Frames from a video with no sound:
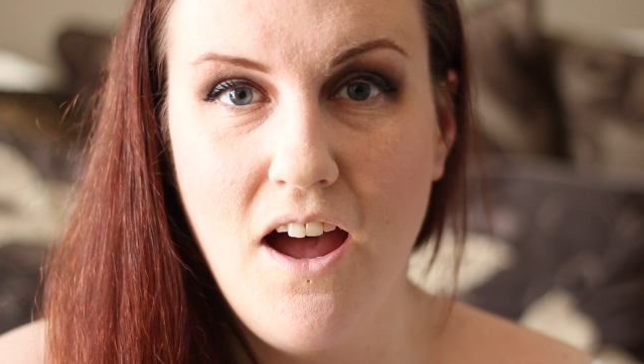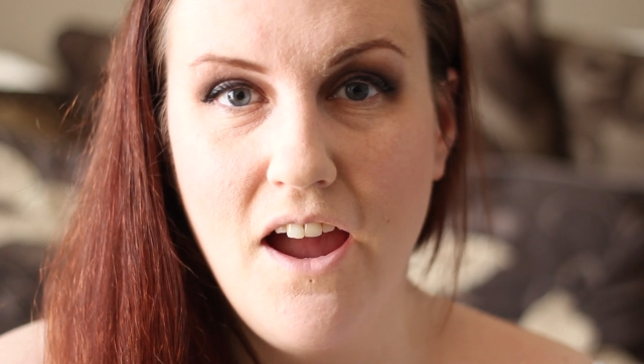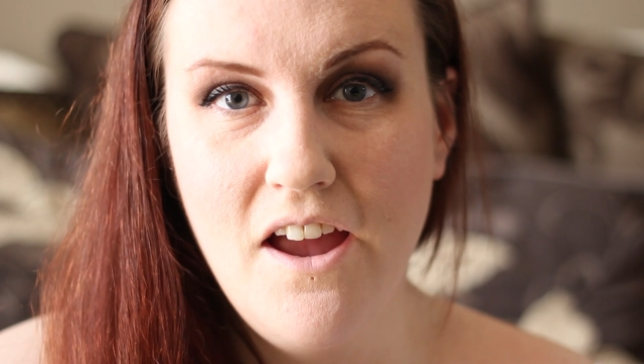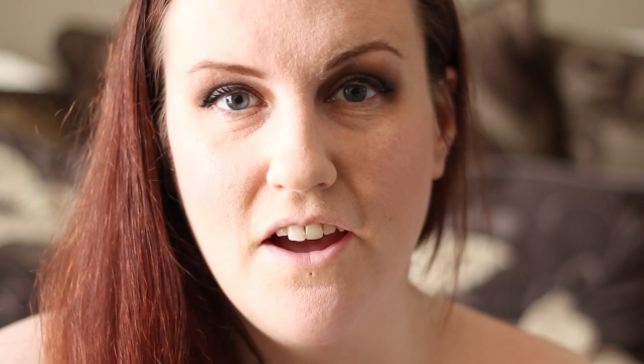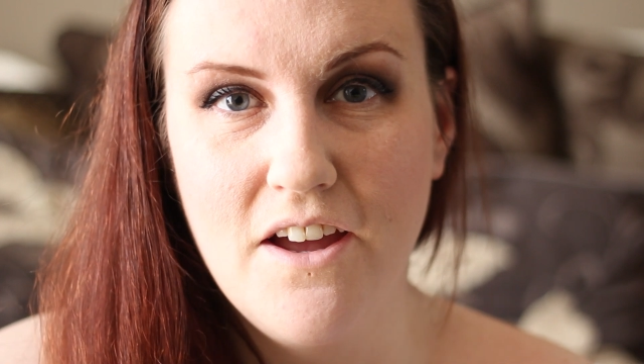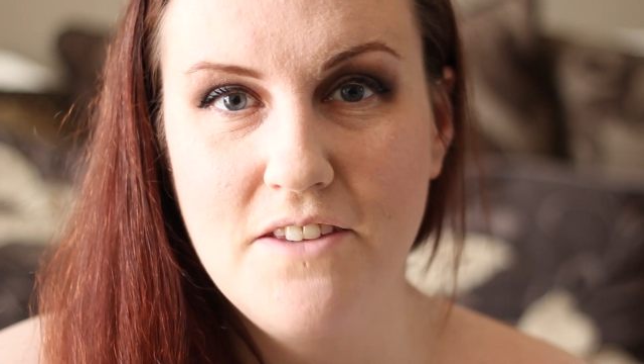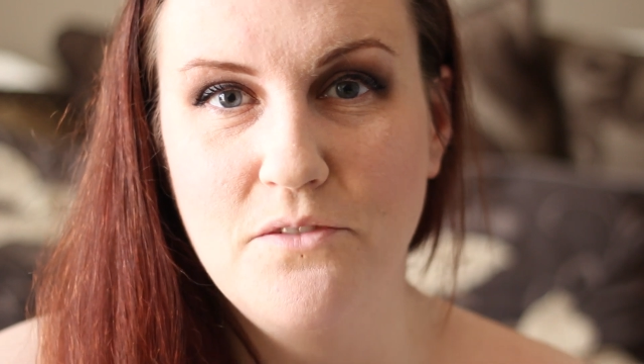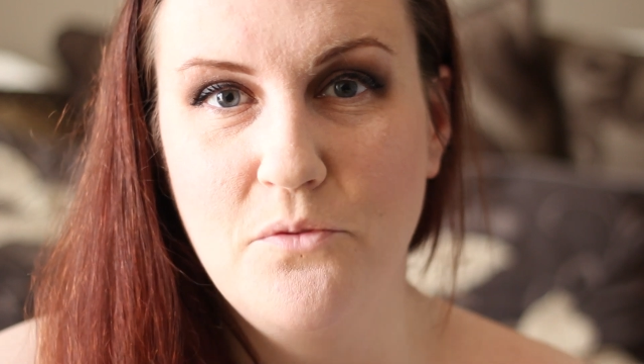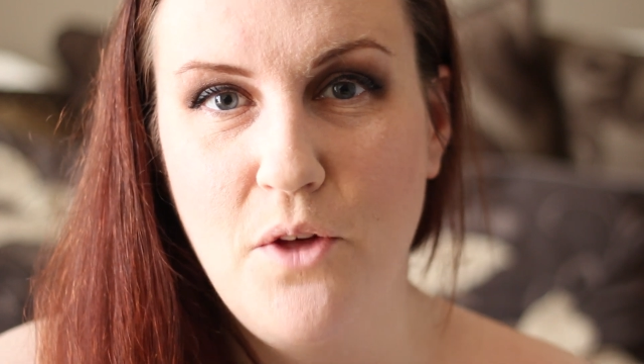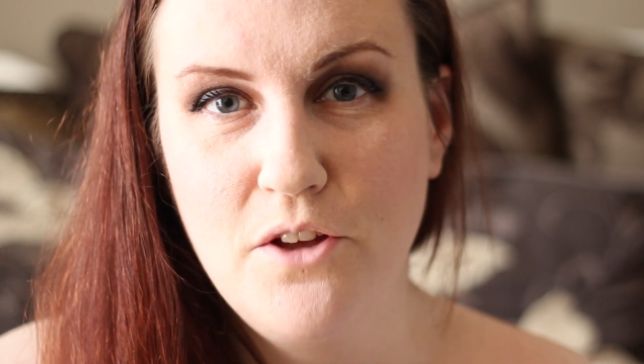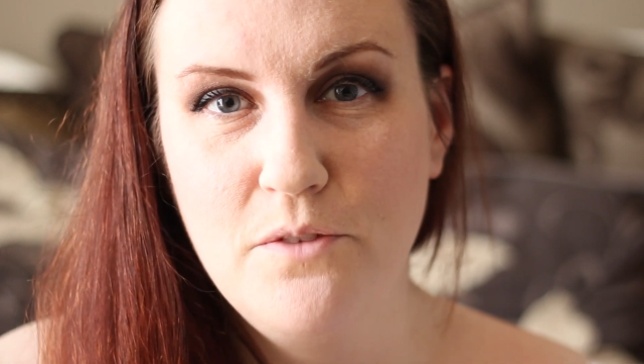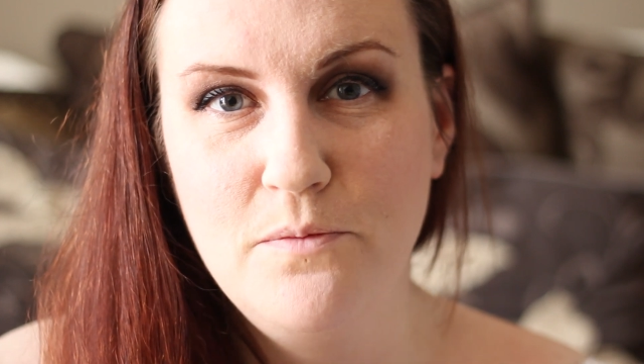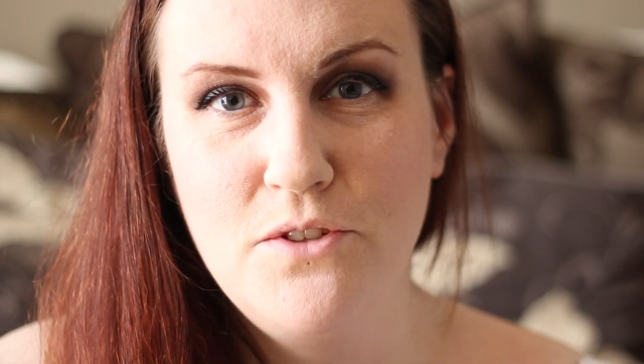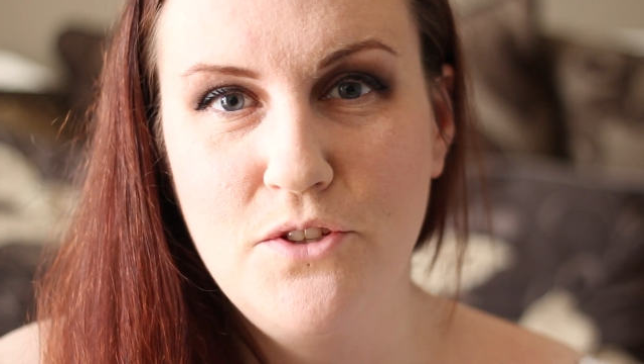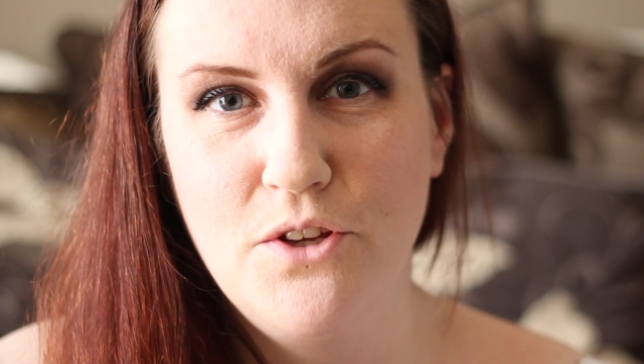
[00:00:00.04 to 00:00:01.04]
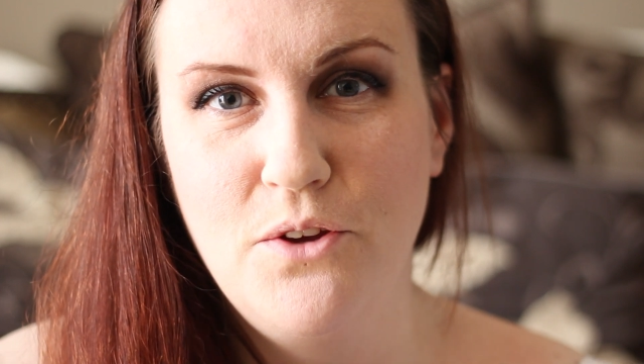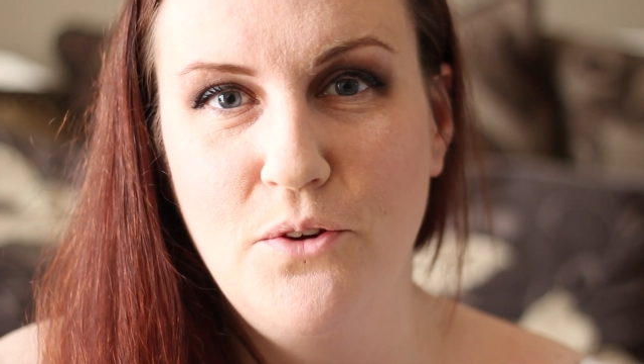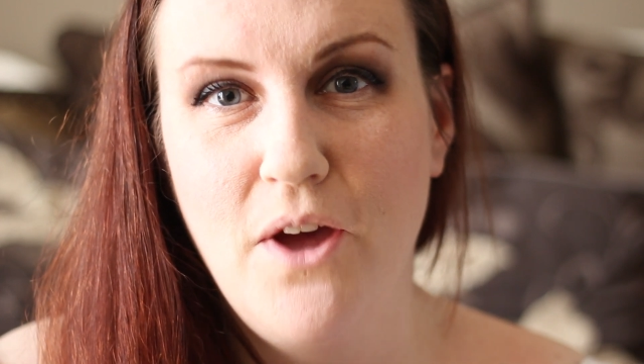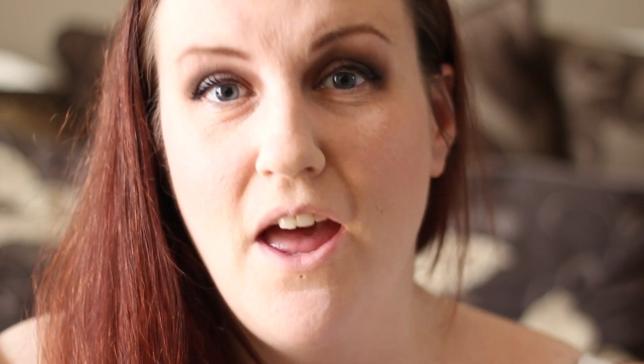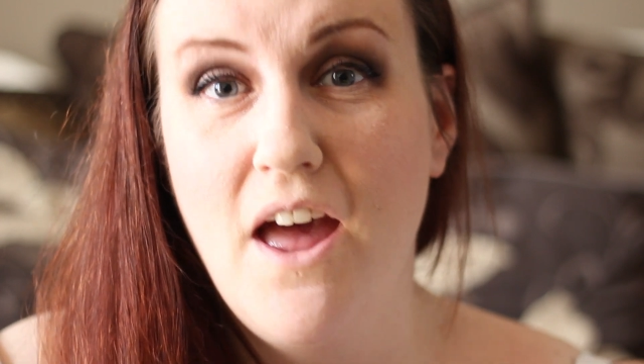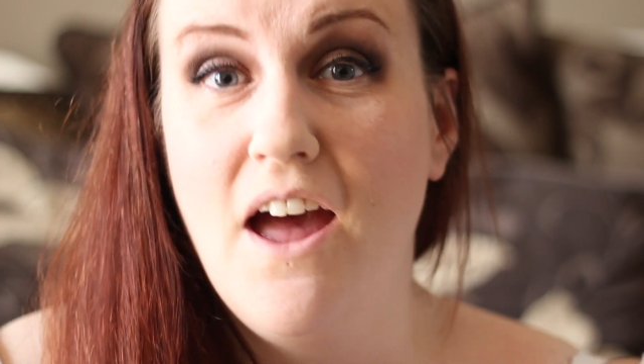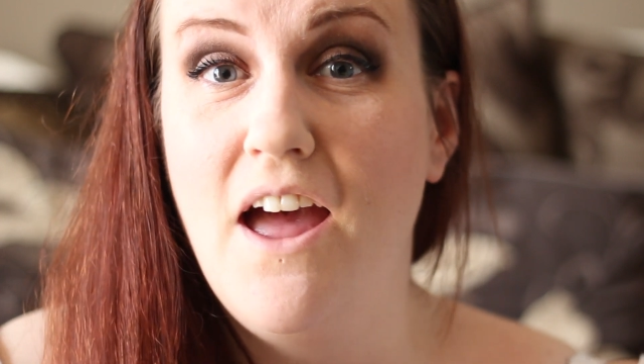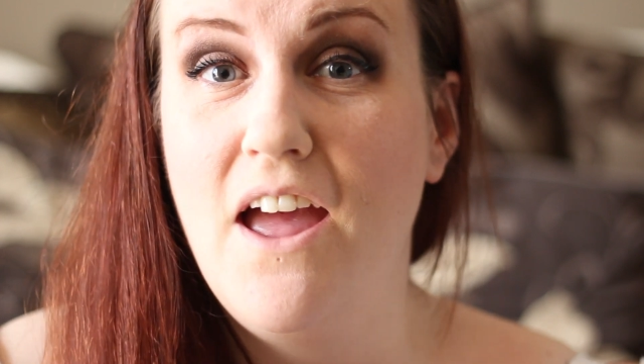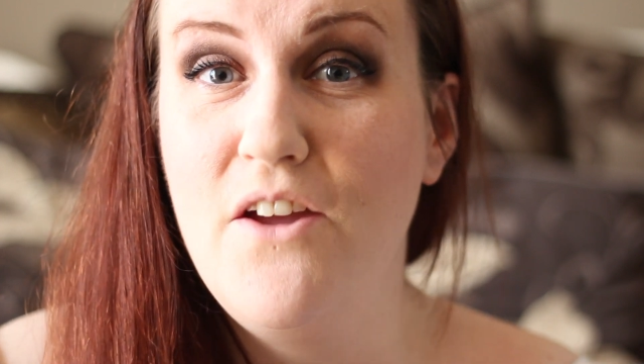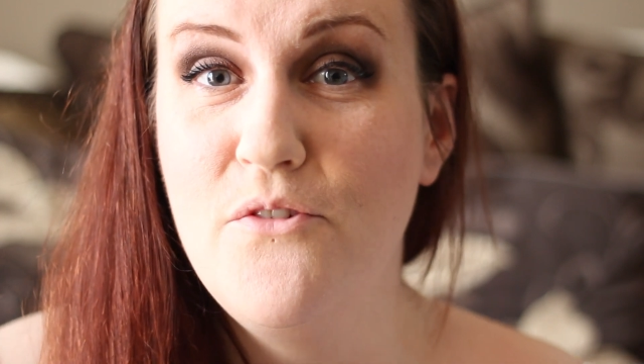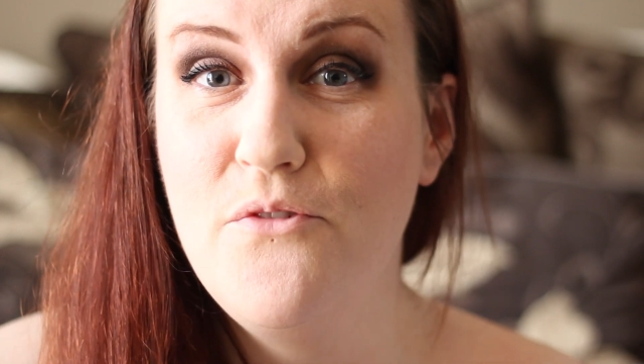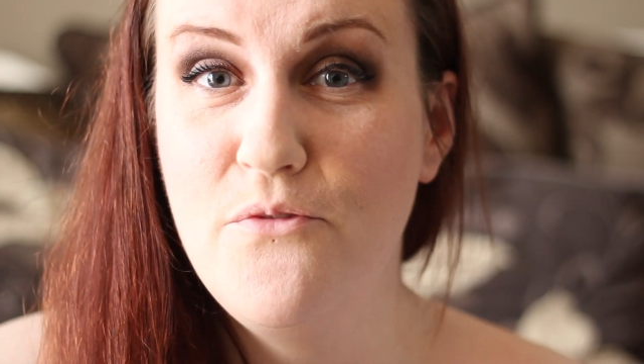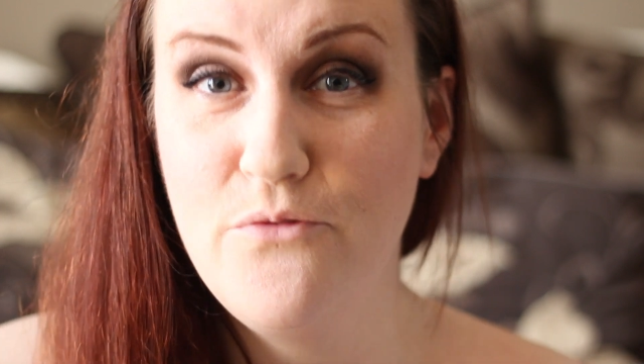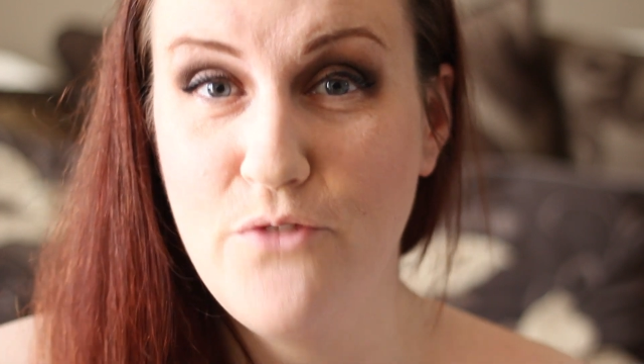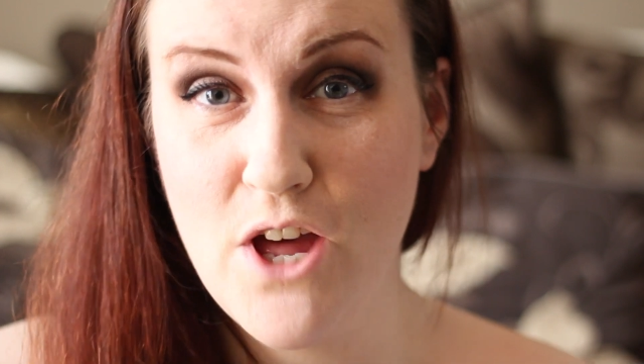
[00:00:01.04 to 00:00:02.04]
Hi guys, and welcome to a
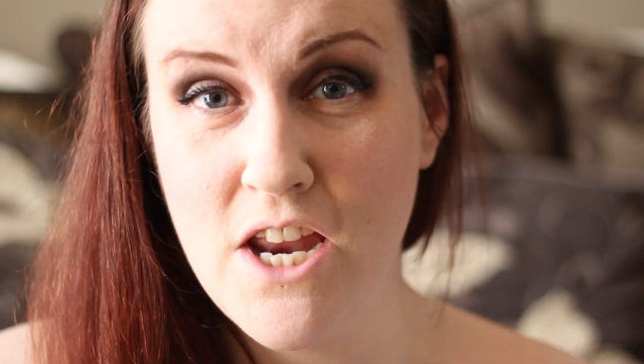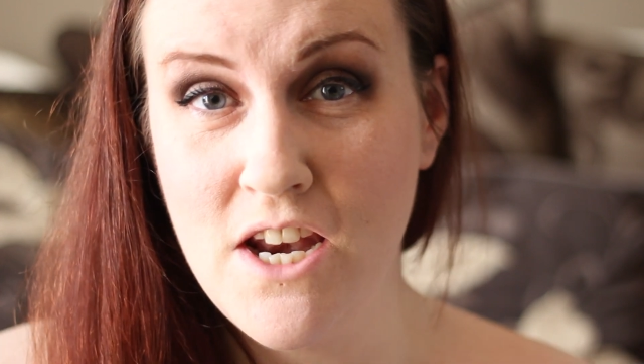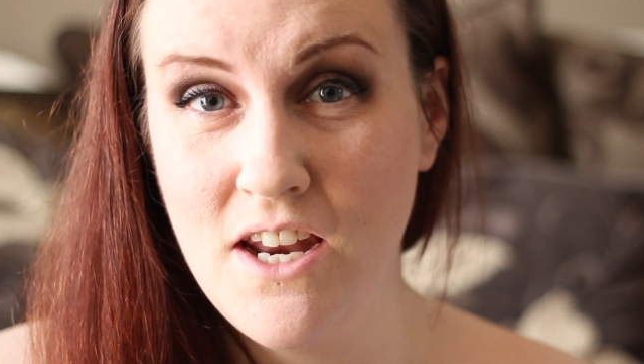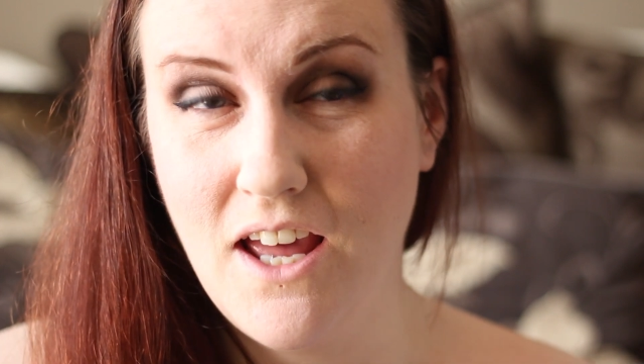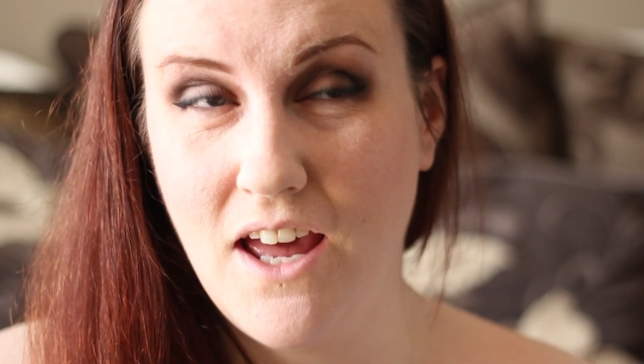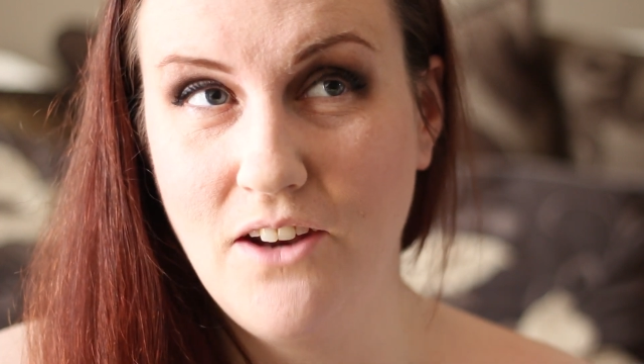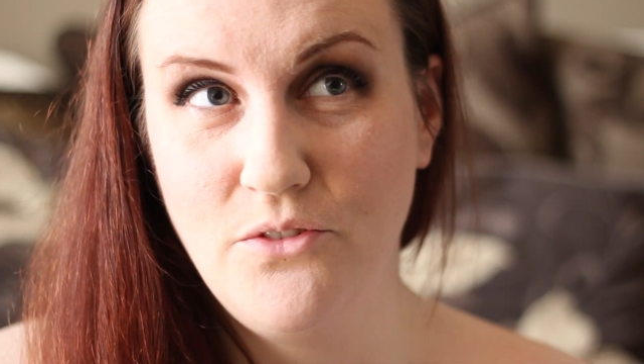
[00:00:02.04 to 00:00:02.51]
fun